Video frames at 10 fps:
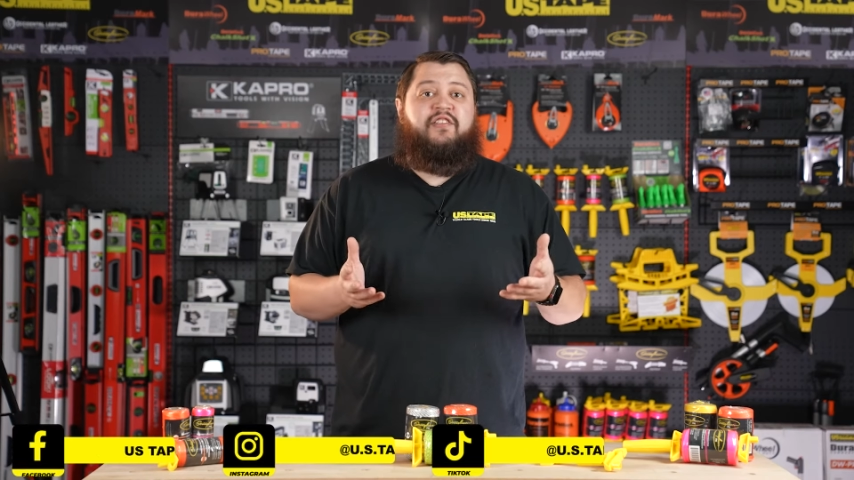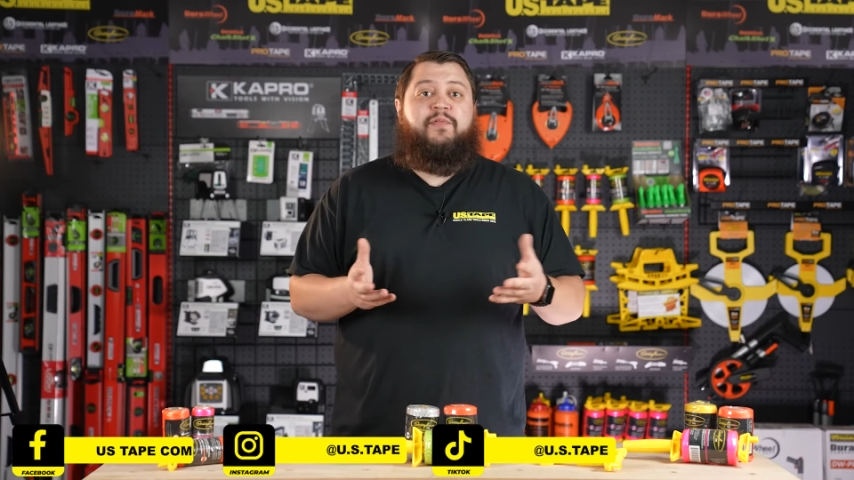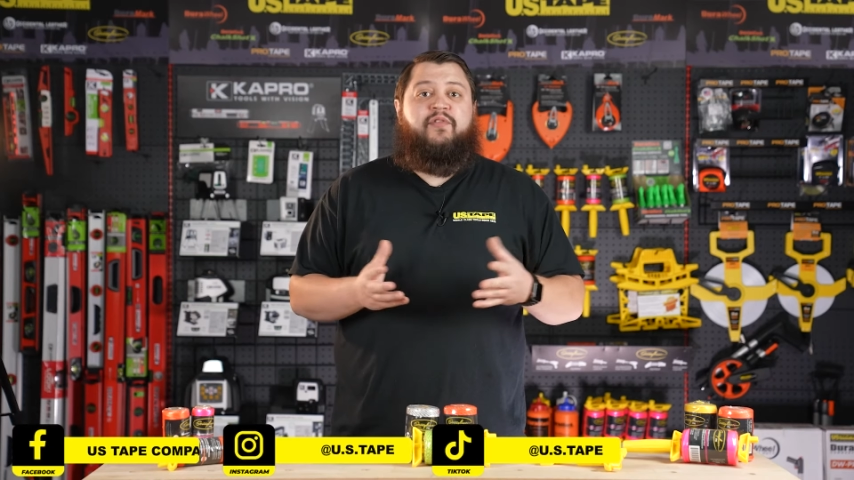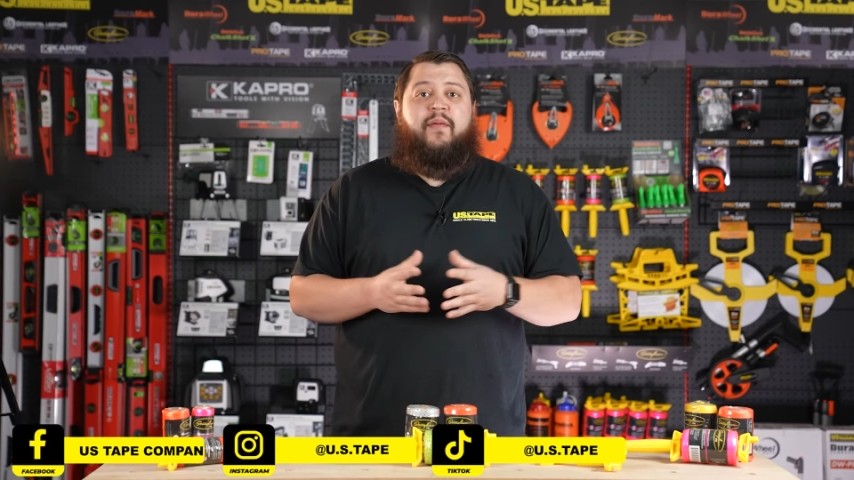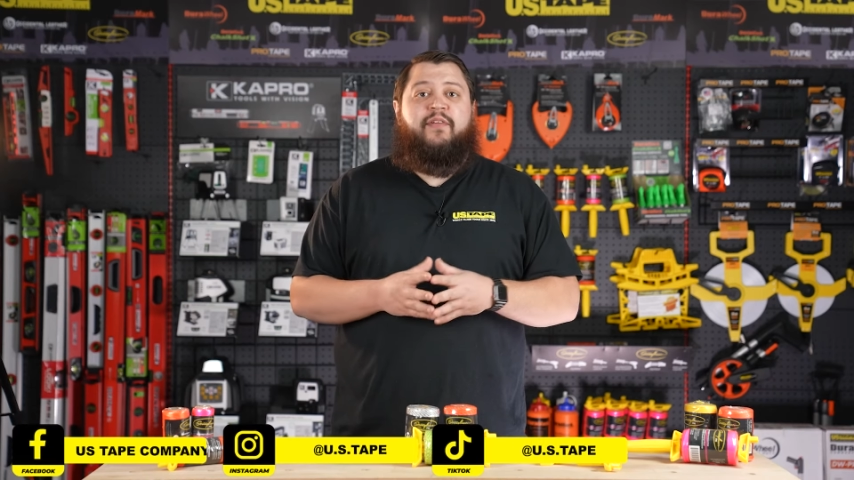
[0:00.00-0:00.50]

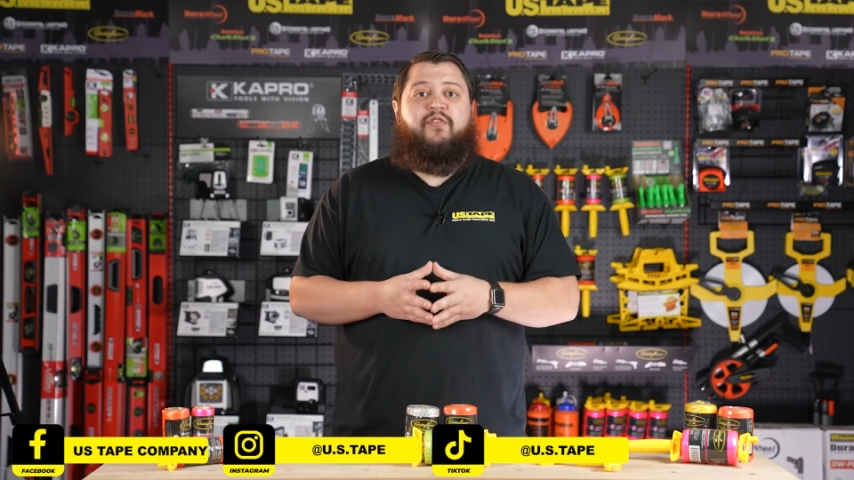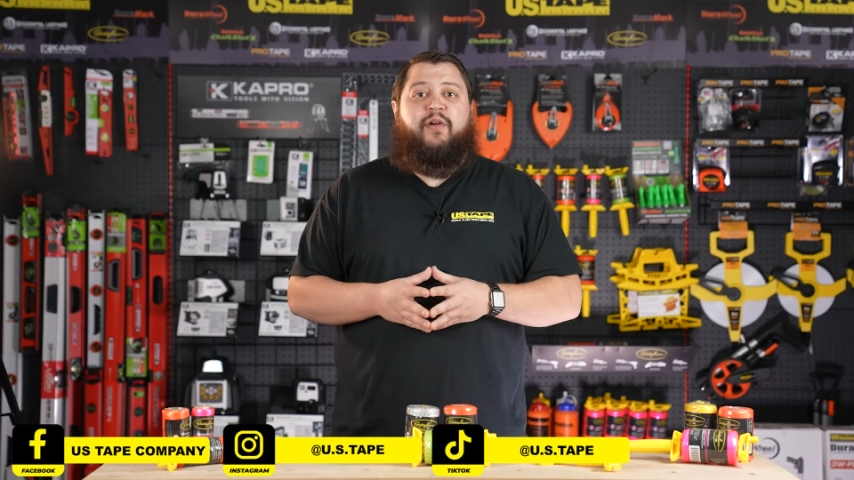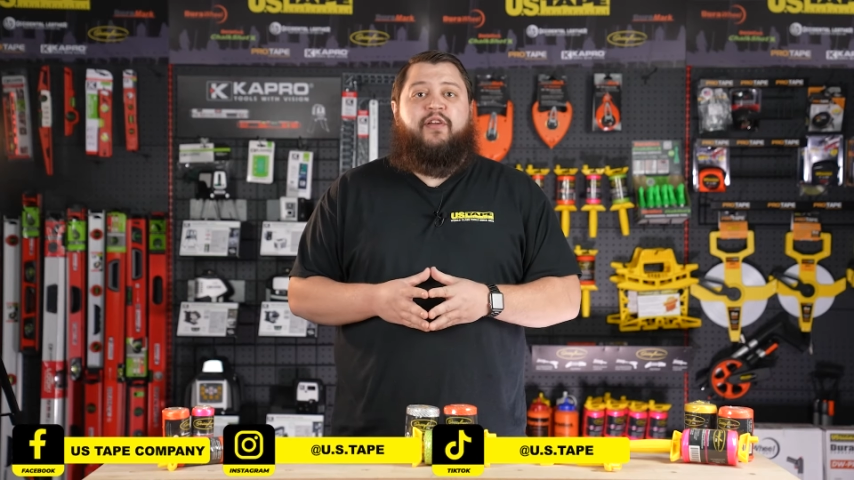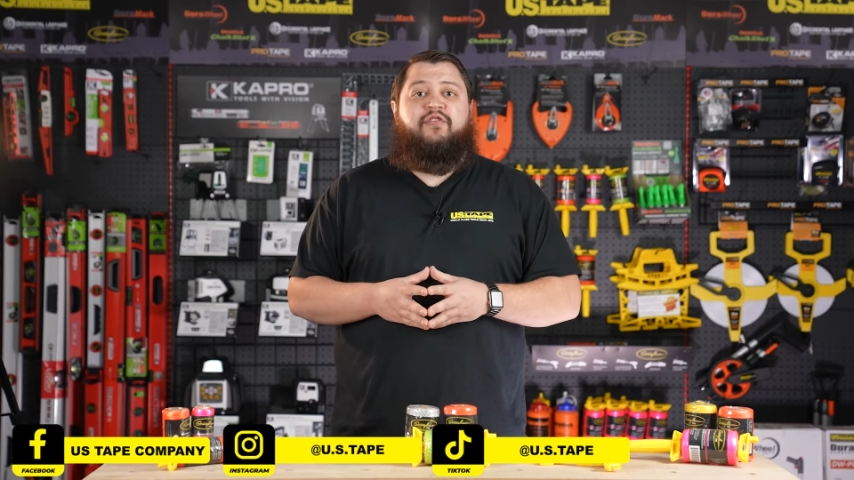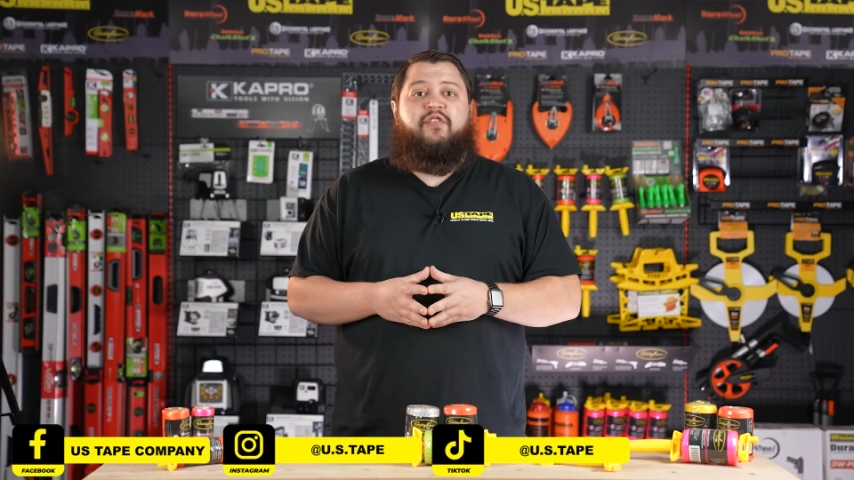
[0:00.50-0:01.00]
subscribing to
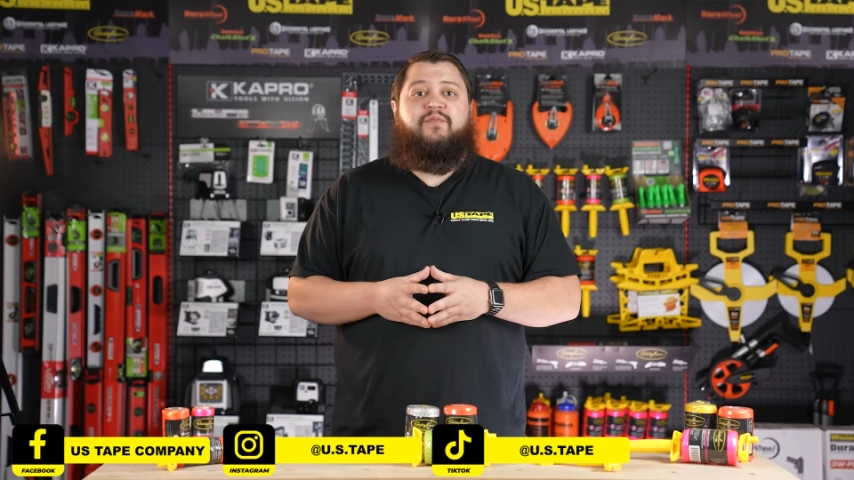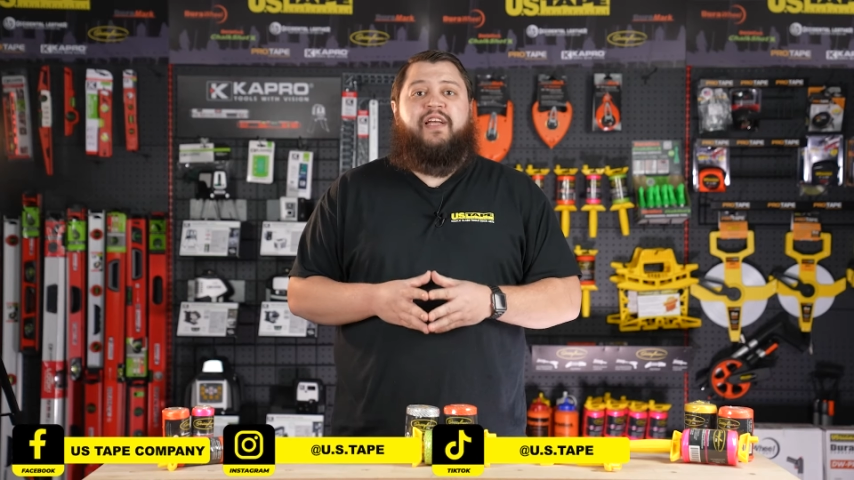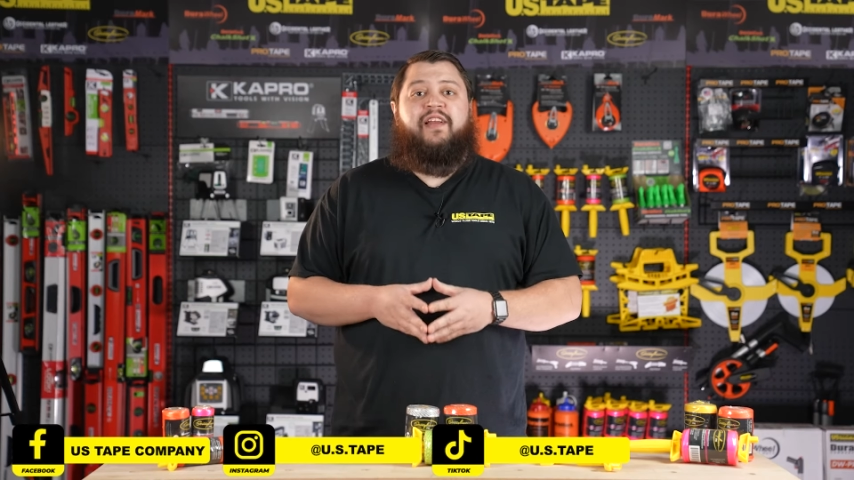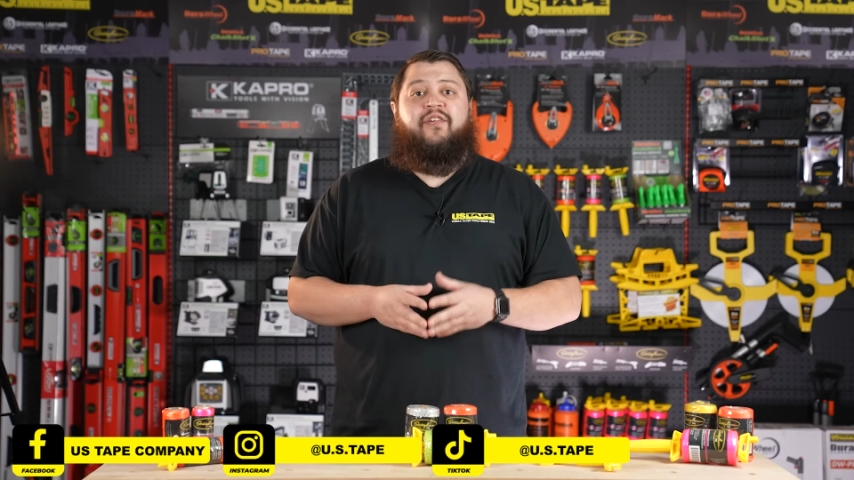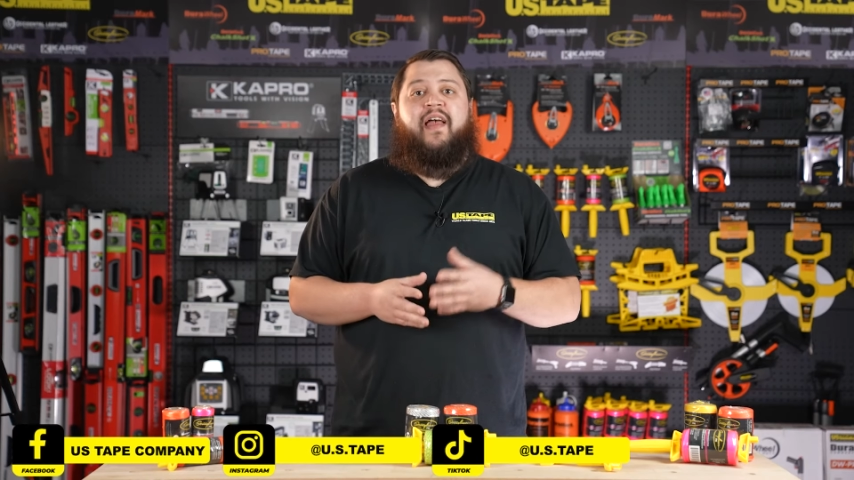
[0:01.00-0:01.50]
our YouTube
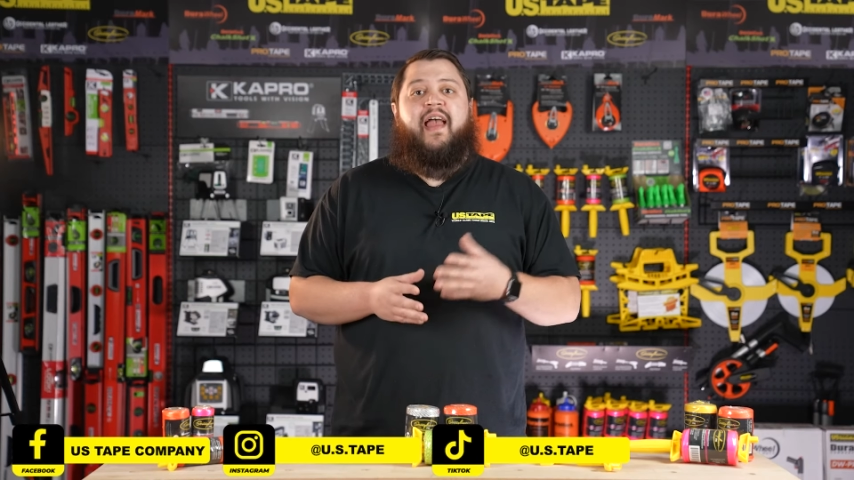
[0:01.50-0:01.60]
channel